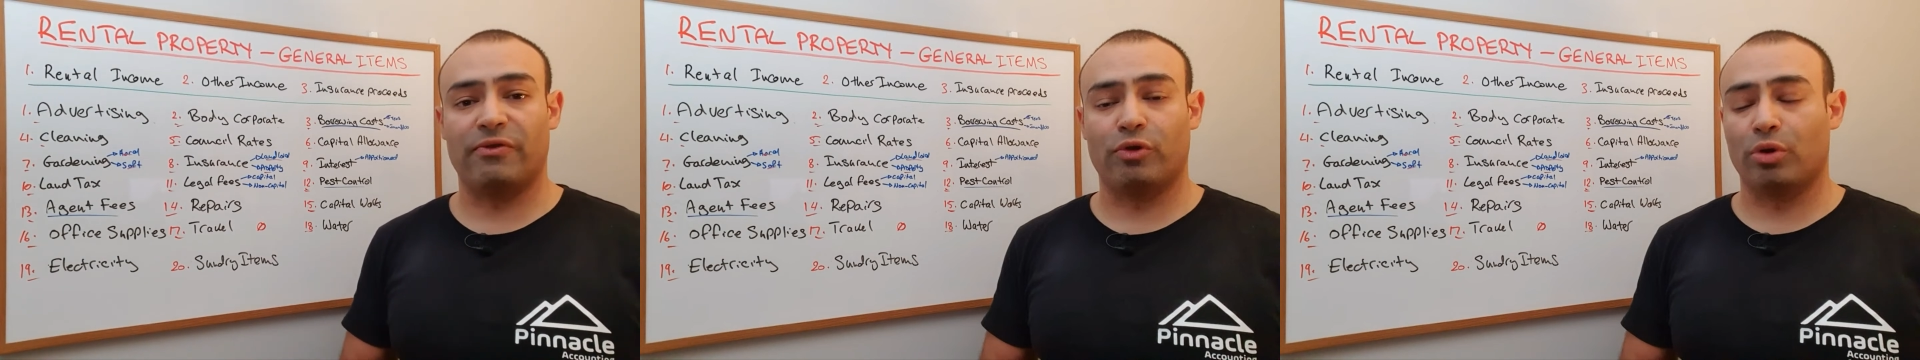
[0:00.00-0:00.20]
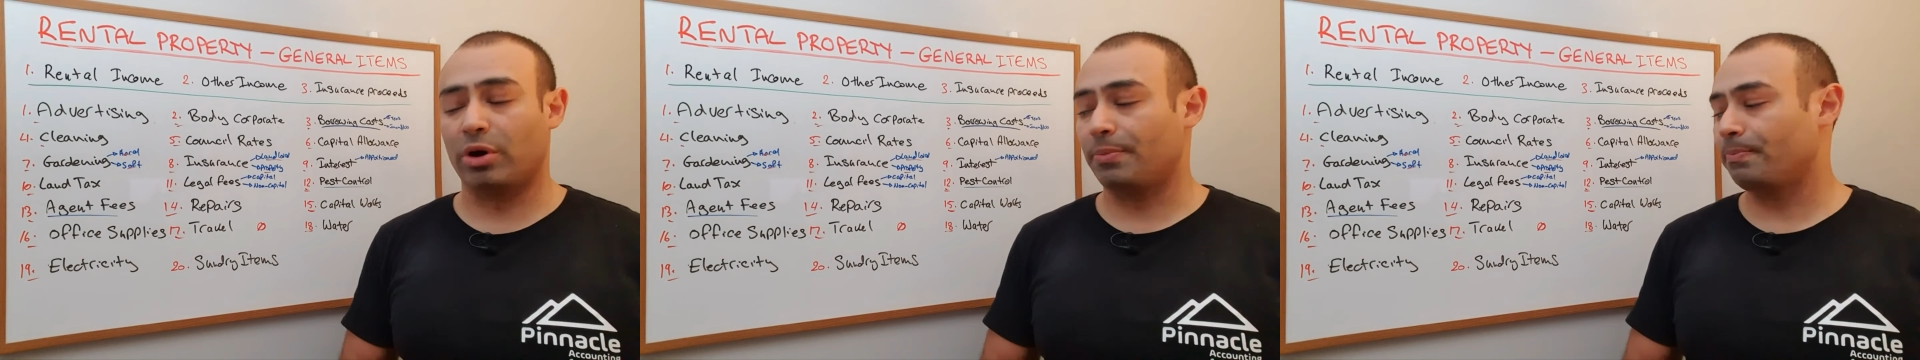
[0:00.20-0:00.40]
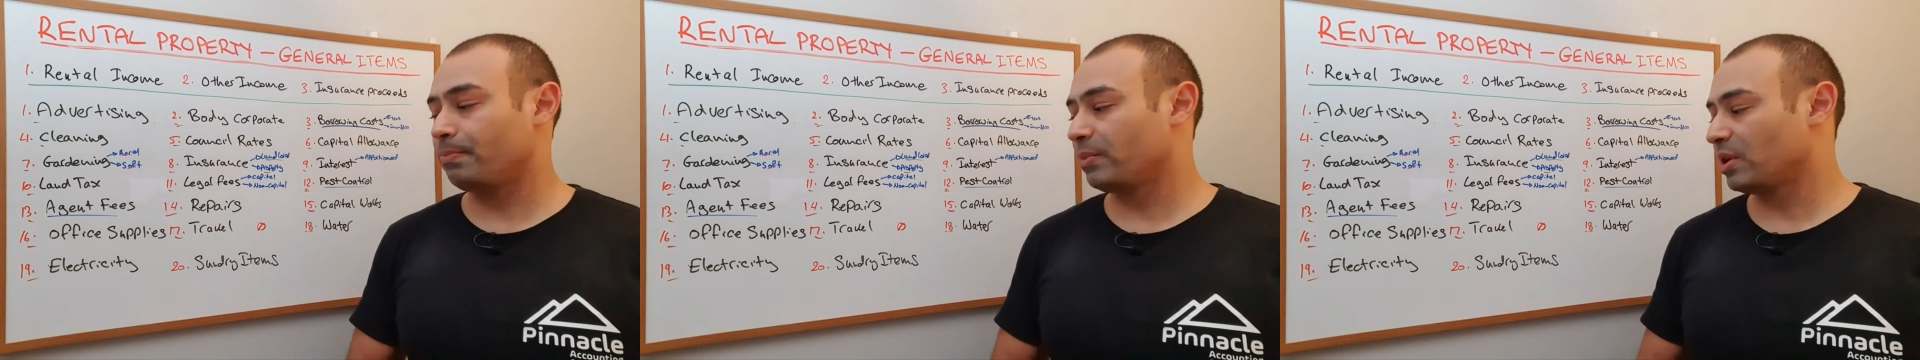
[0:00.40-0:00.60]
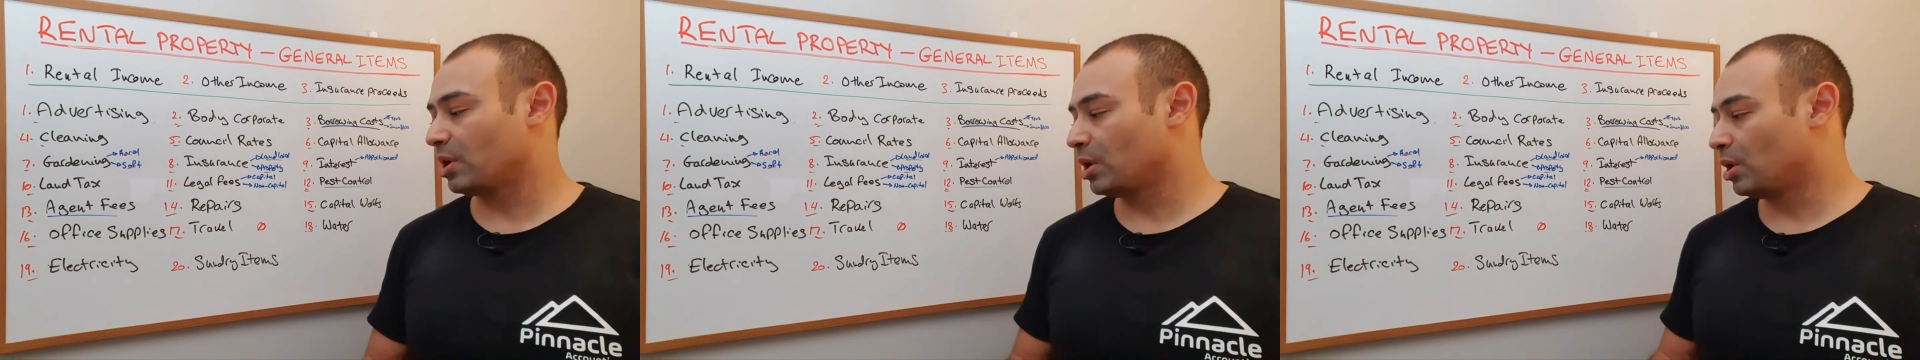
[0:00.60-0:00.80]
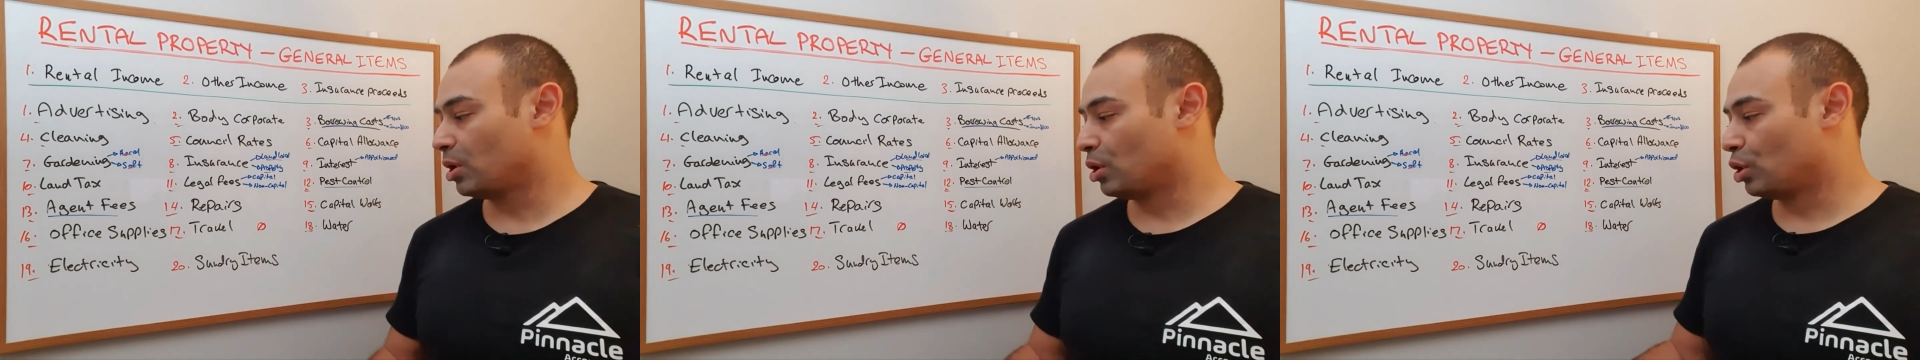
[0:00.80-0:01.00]
for it
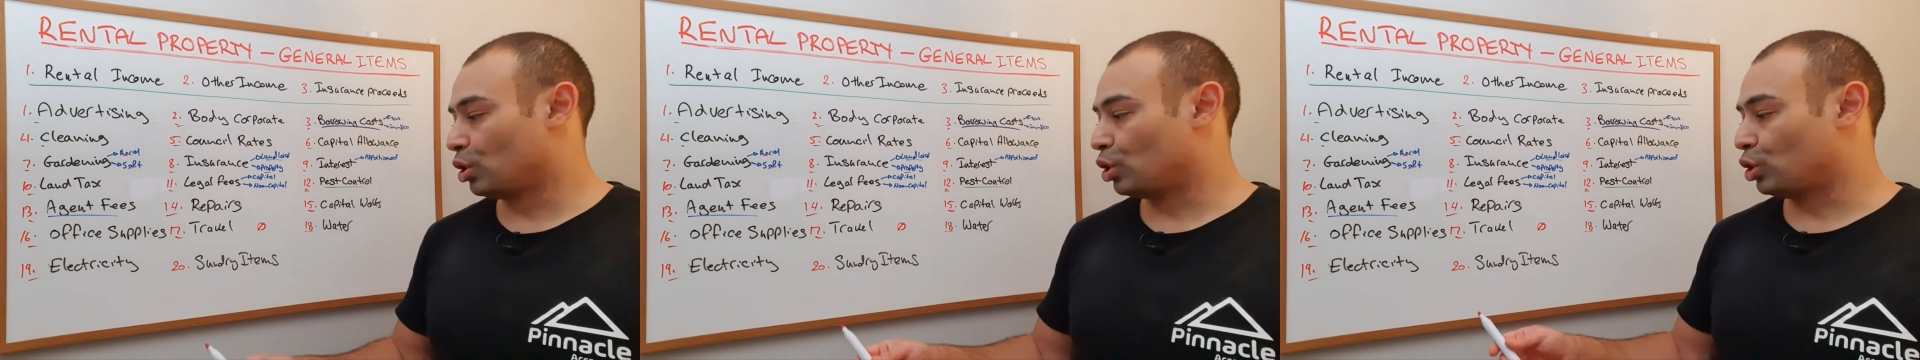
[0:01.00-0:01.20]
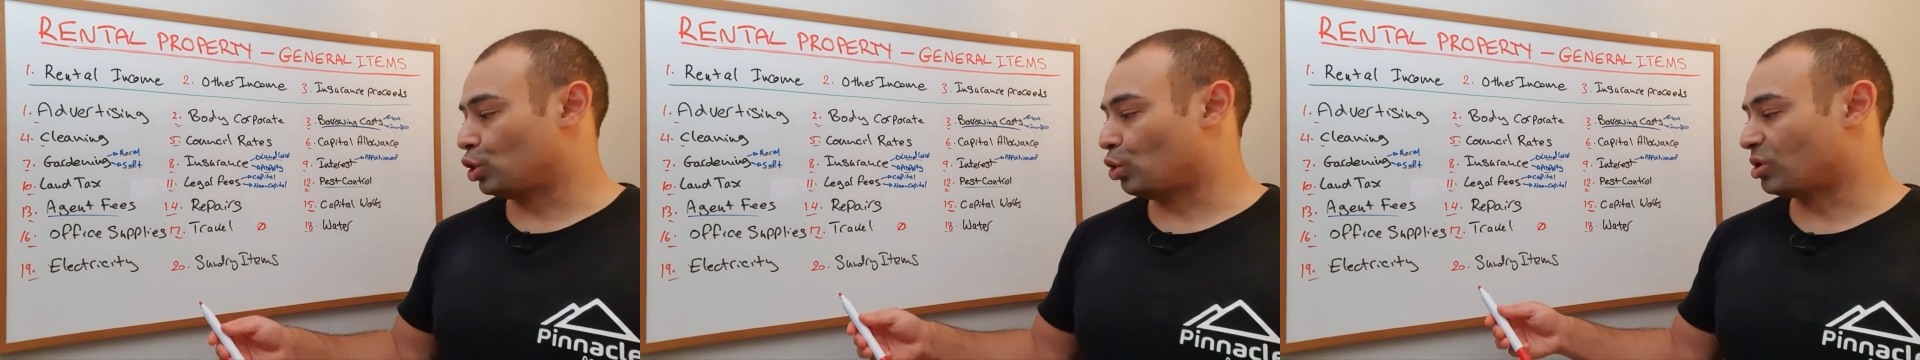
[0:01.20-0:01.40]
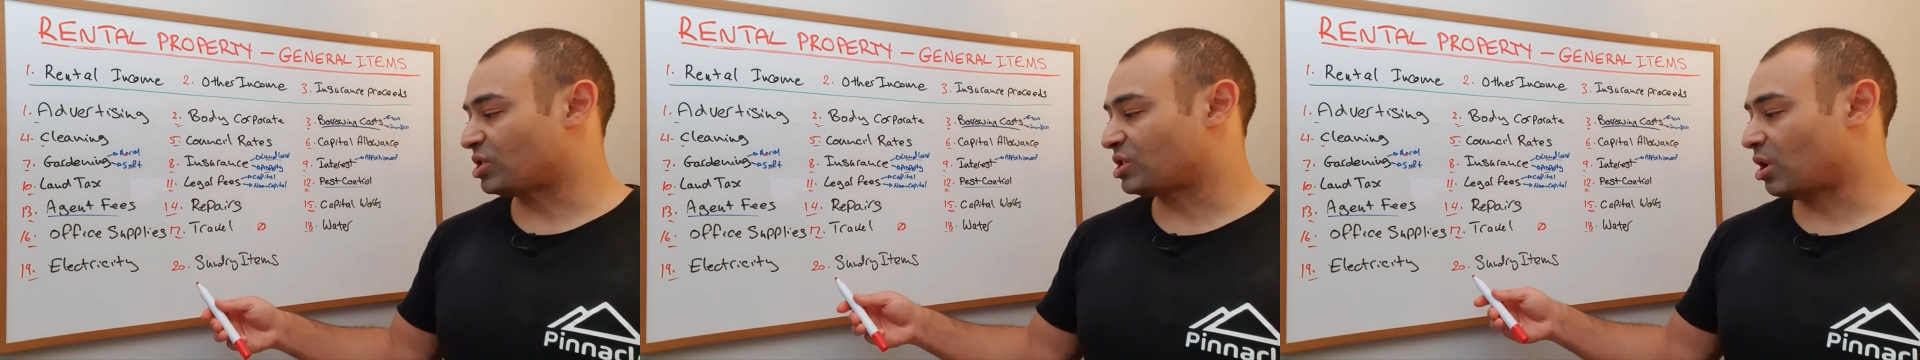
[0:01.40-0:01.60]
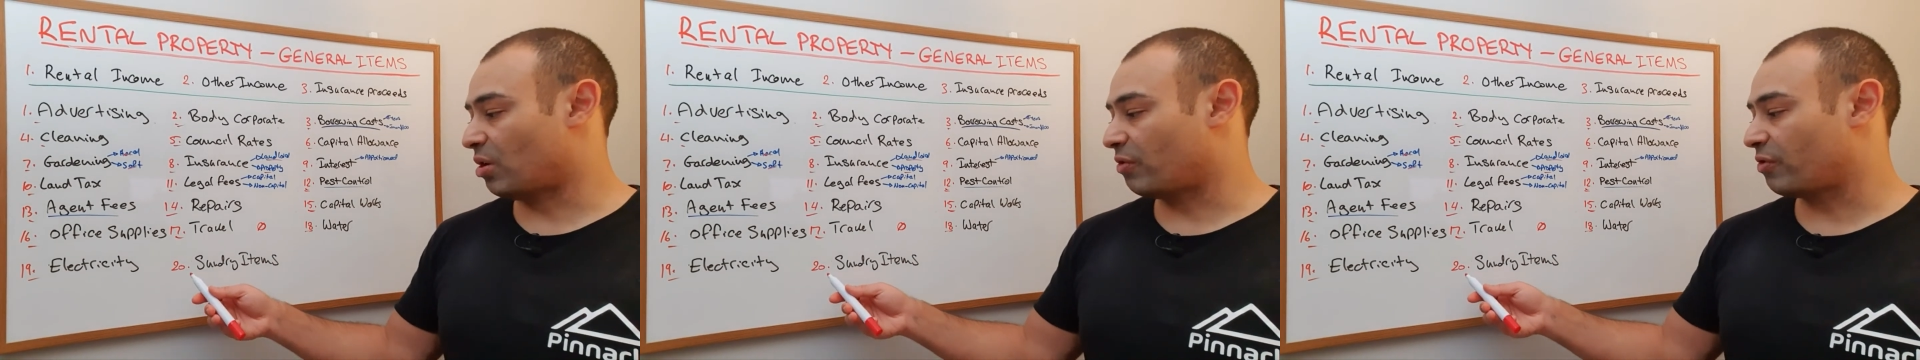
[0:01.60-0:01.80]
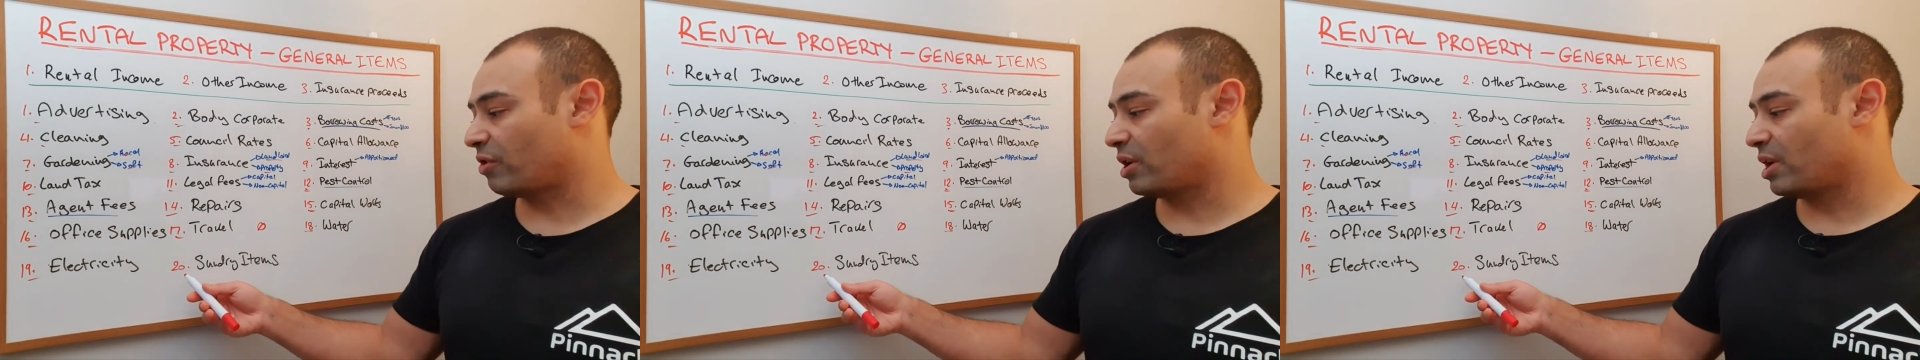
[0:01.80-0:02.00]

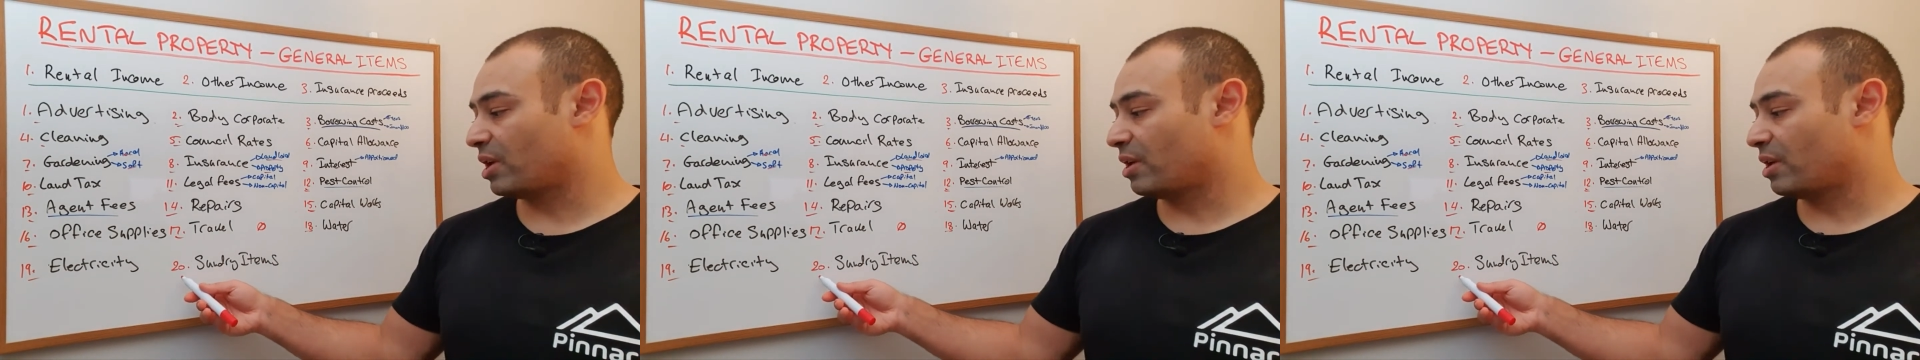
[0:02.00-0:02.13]
yourself.